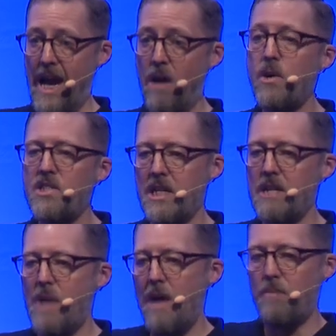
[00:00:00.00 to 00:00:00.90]
our
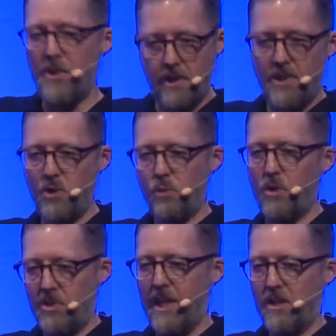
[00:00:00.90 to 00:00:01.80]
team empathize
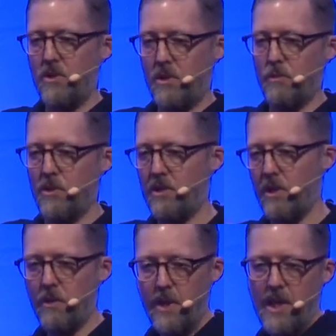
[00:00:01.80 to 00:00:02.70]
towards our customers.
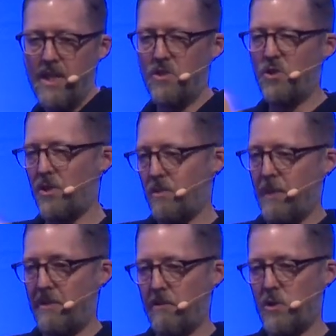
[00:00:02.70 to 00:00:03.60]
So it's just a
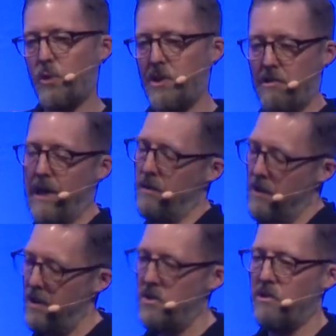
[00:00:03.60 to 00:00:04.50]
bit of a switch around.
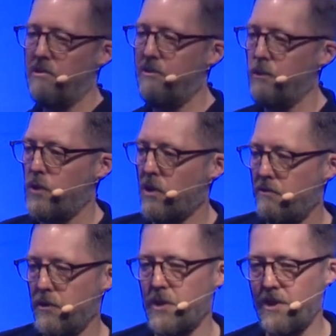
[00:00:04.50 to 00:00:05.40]
Sorry if it was
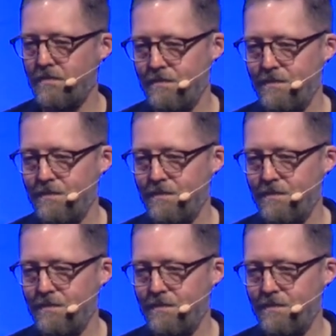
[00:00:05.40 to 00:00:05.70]
confusing.